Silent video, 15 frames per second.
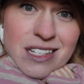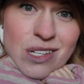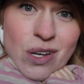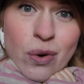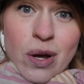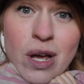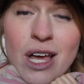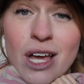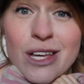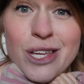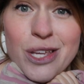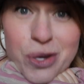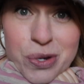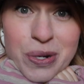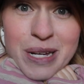So
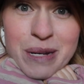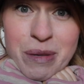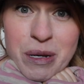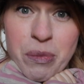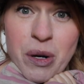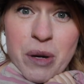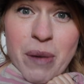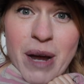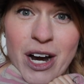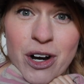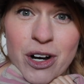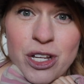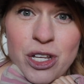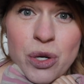you can be prepared.